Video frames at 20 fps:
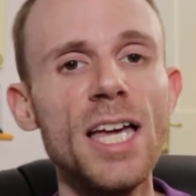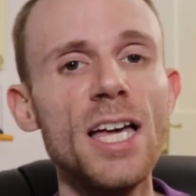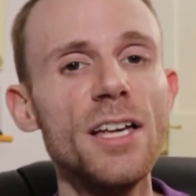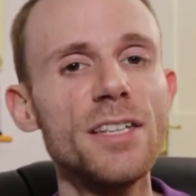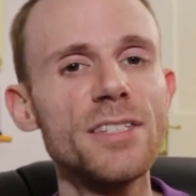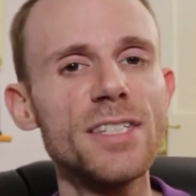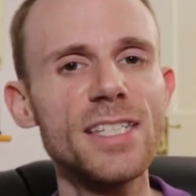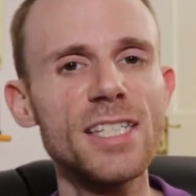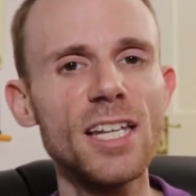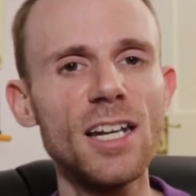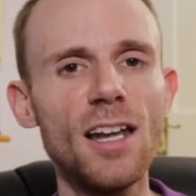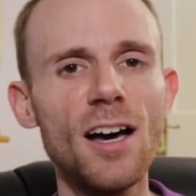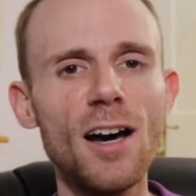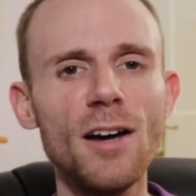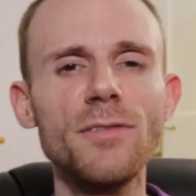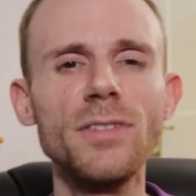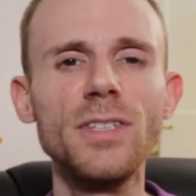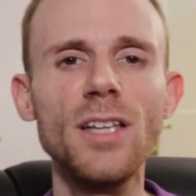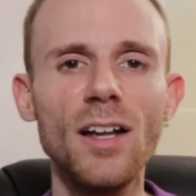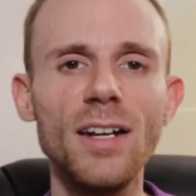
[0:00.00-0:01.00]
So there's a lot
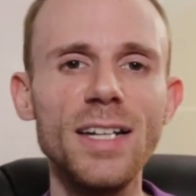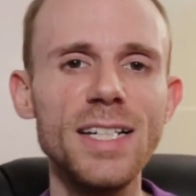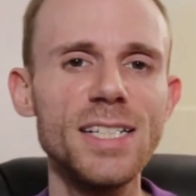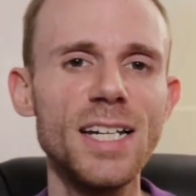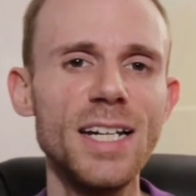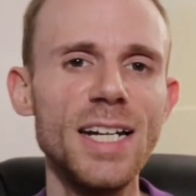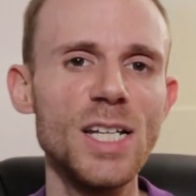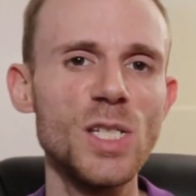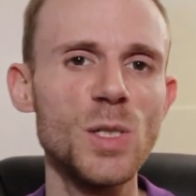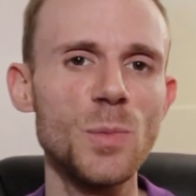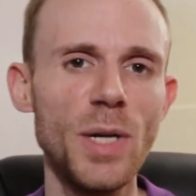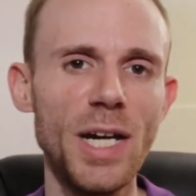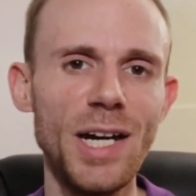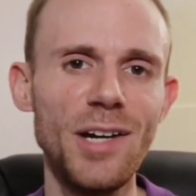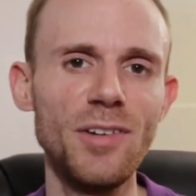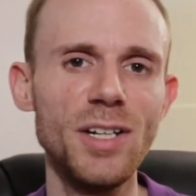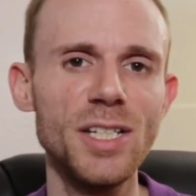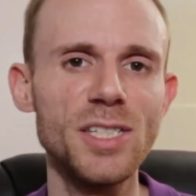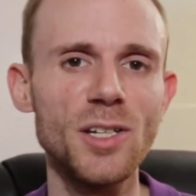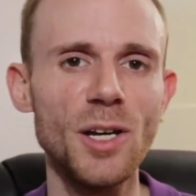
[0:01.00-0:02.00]
of knowledge and
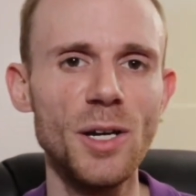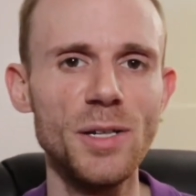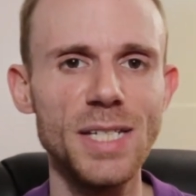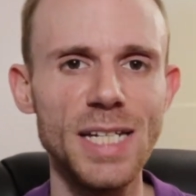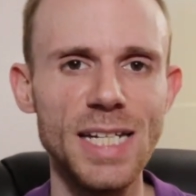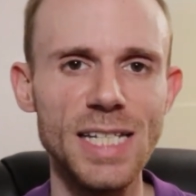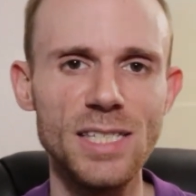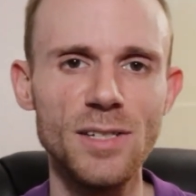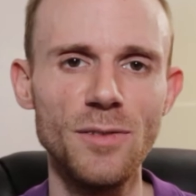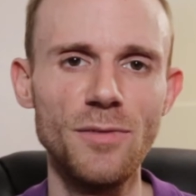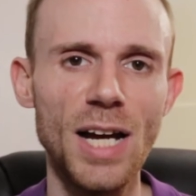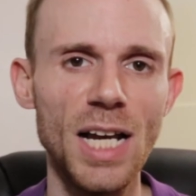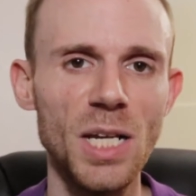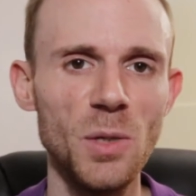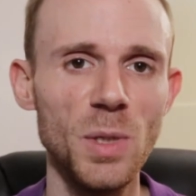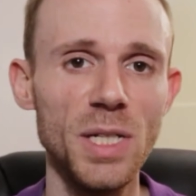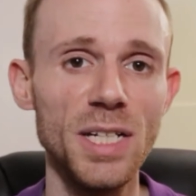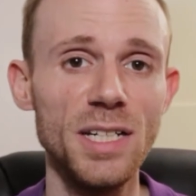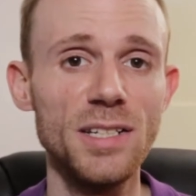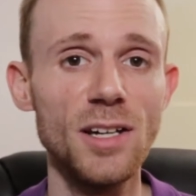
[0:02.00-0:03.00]
experience goes into
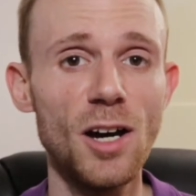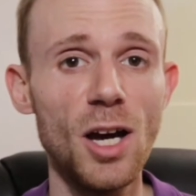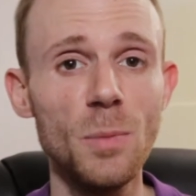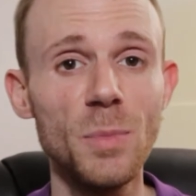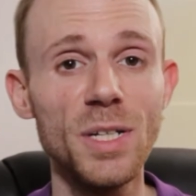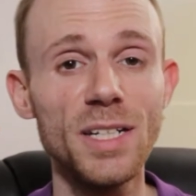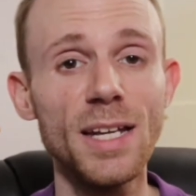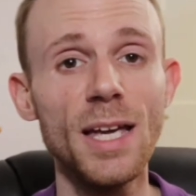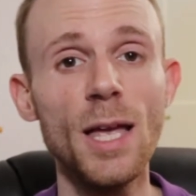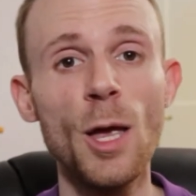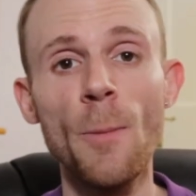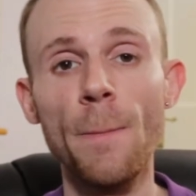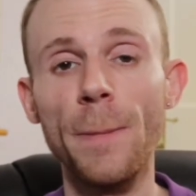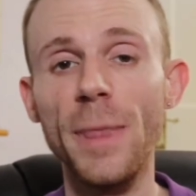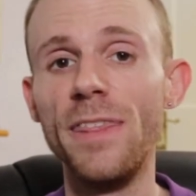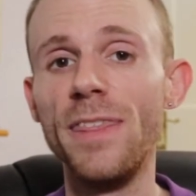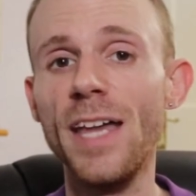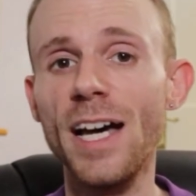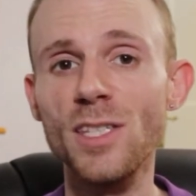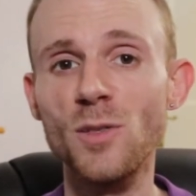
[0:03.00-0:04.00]
valuing a diamond,
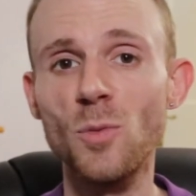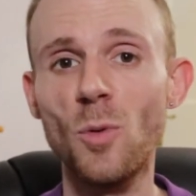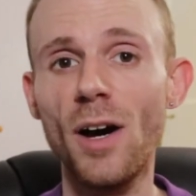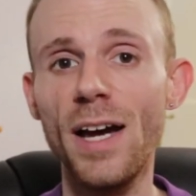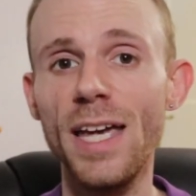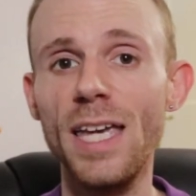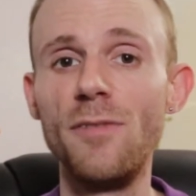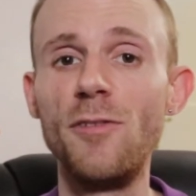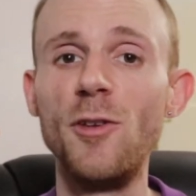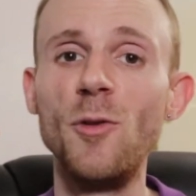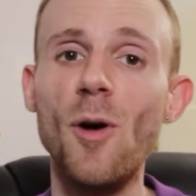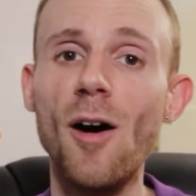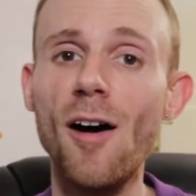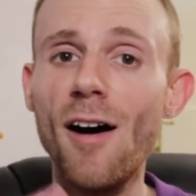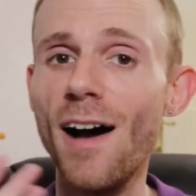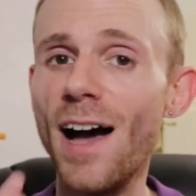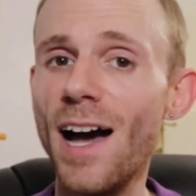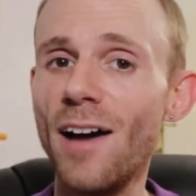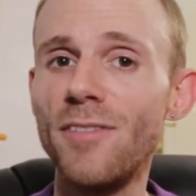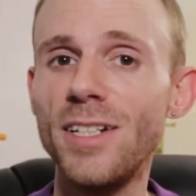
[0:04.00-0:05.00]
and that's why if you
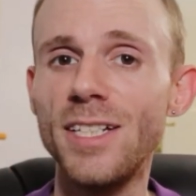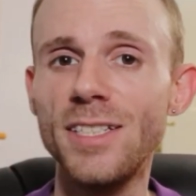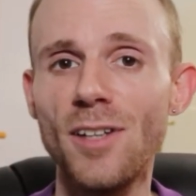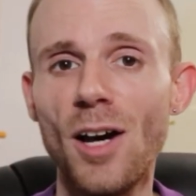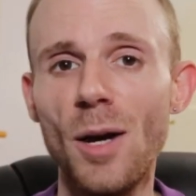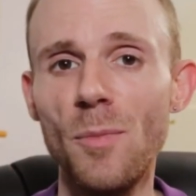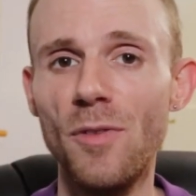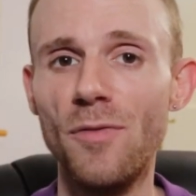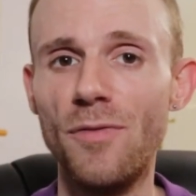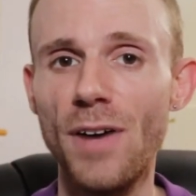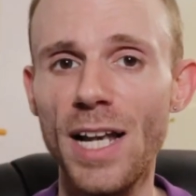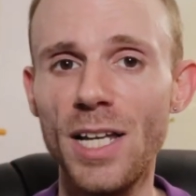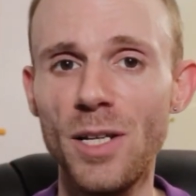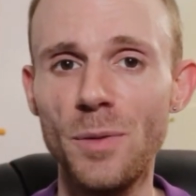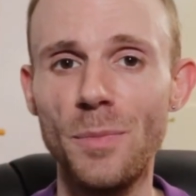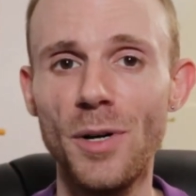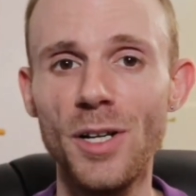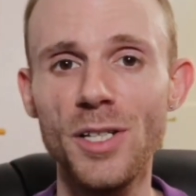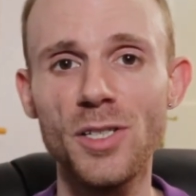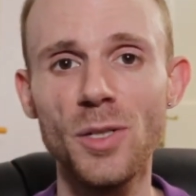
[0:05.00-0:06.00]
are having a diamond valued
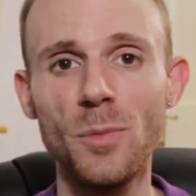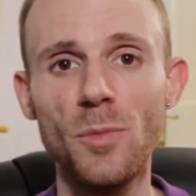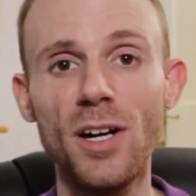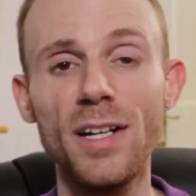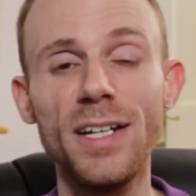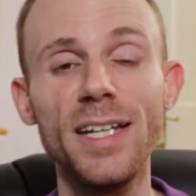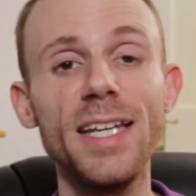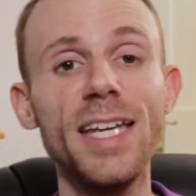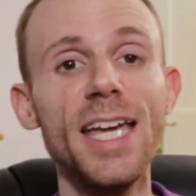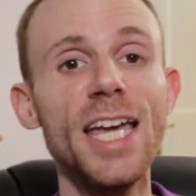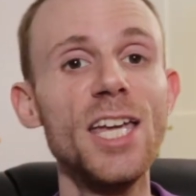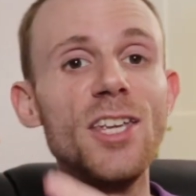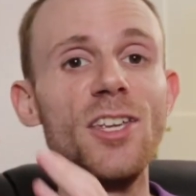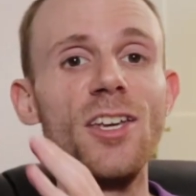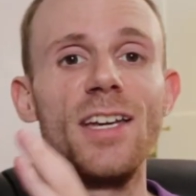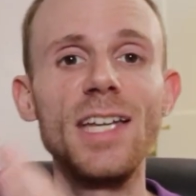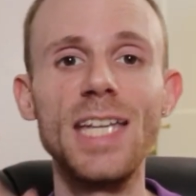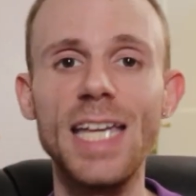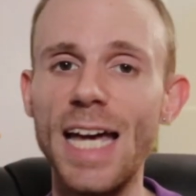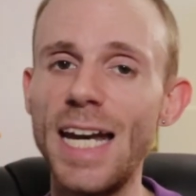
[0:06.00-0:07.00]
by somebody,
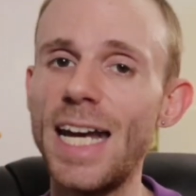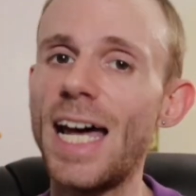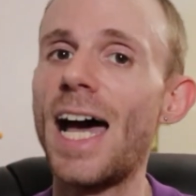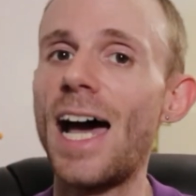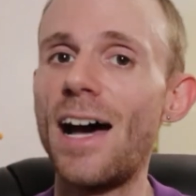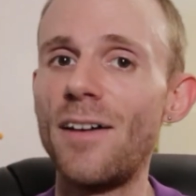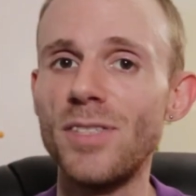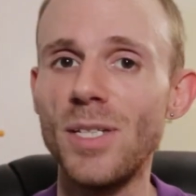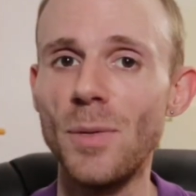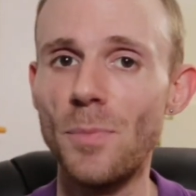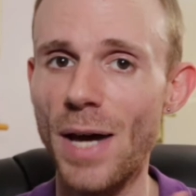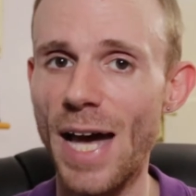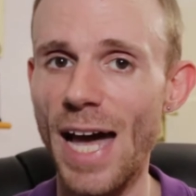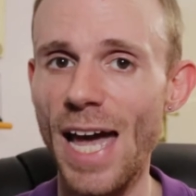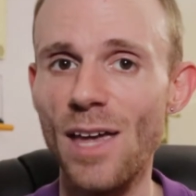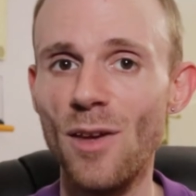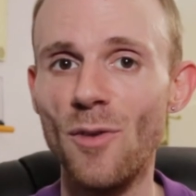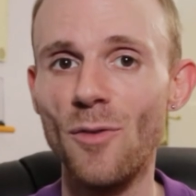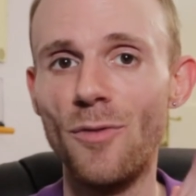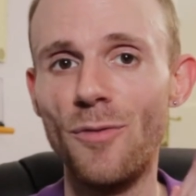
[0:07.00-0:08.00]
you're gonna have to
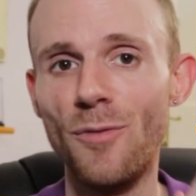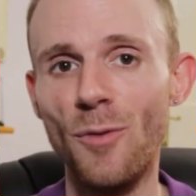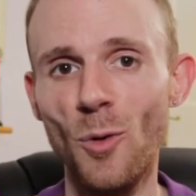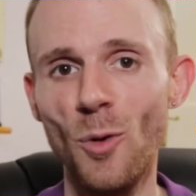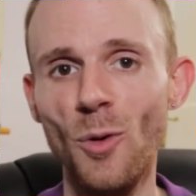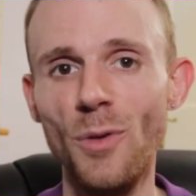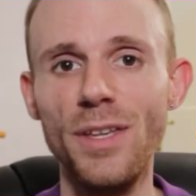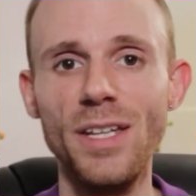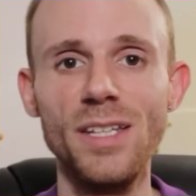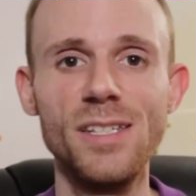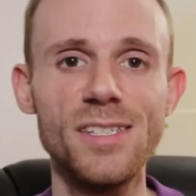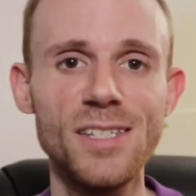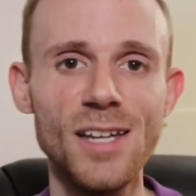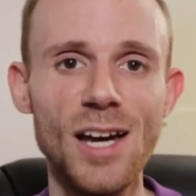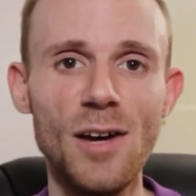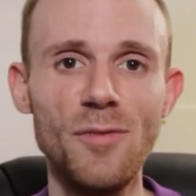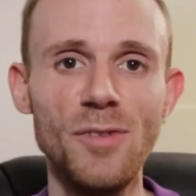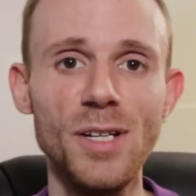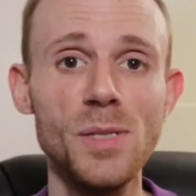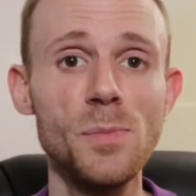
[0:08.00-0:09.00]
pay for this
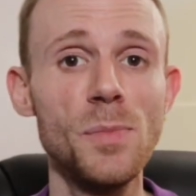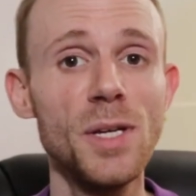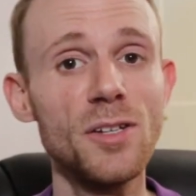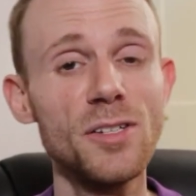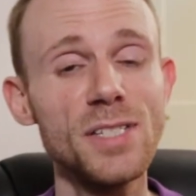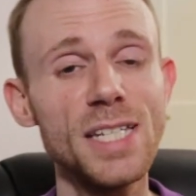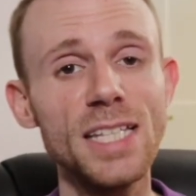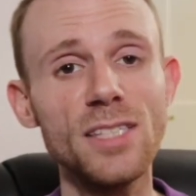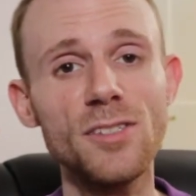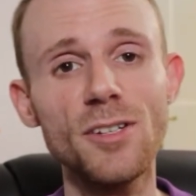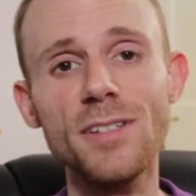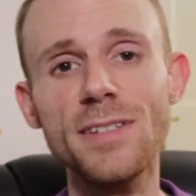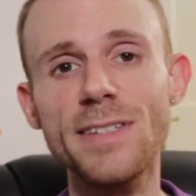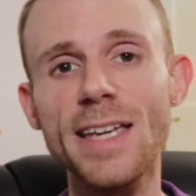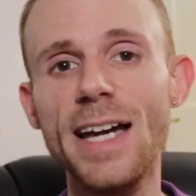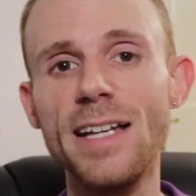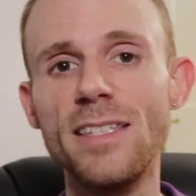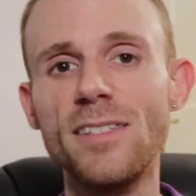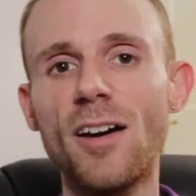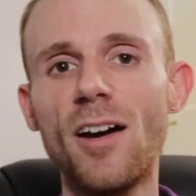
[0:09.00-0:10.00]
service, because it does
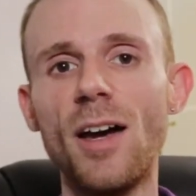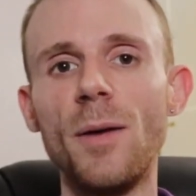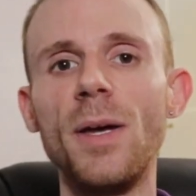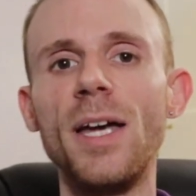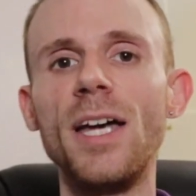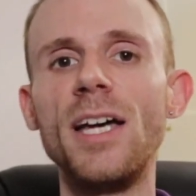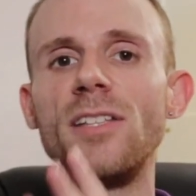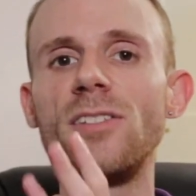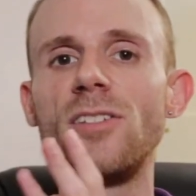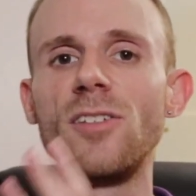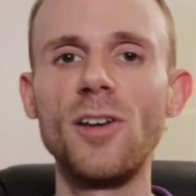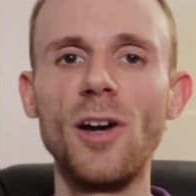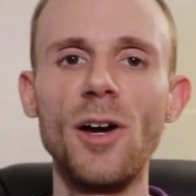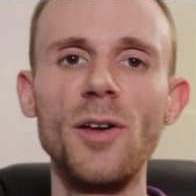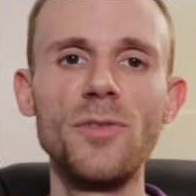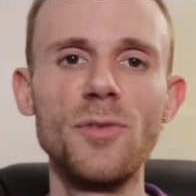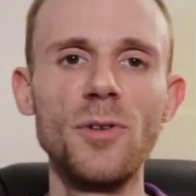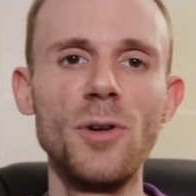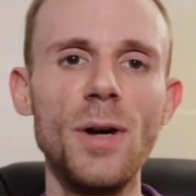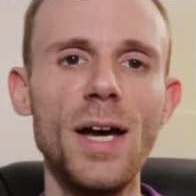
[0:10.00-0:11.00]
take time to go
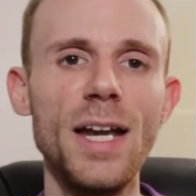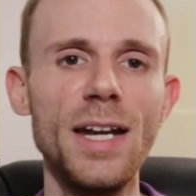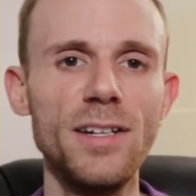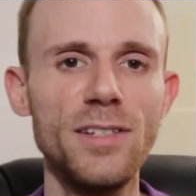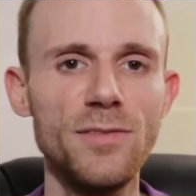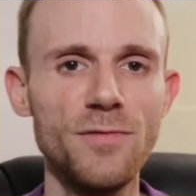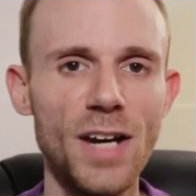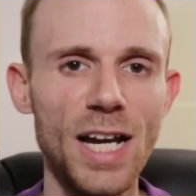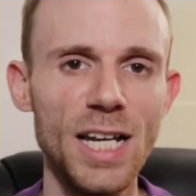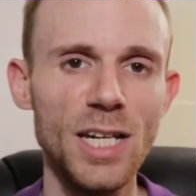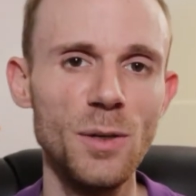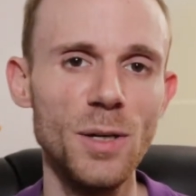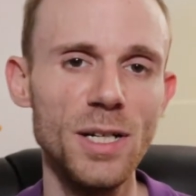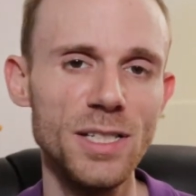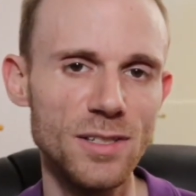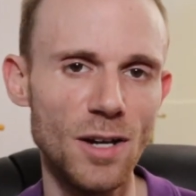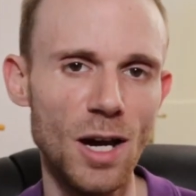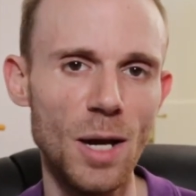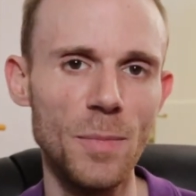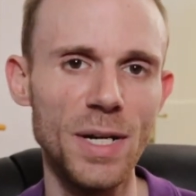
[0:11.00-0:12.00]
through and value a
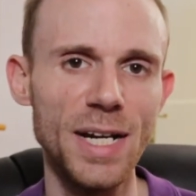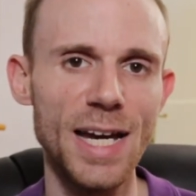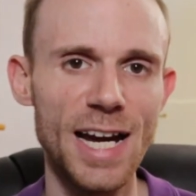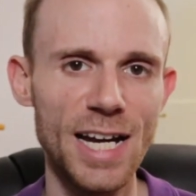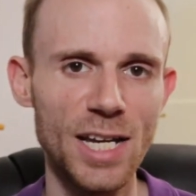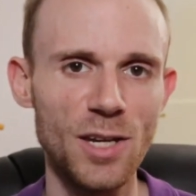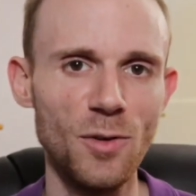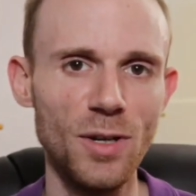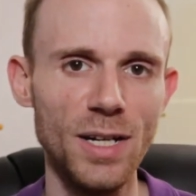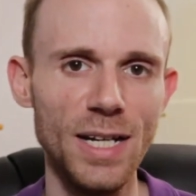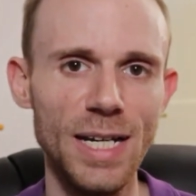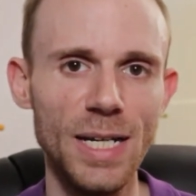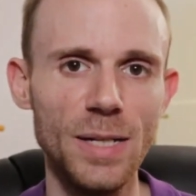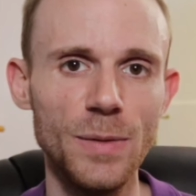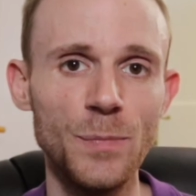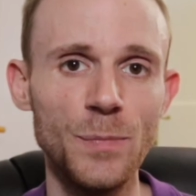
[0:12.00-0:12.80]
diamond accurately.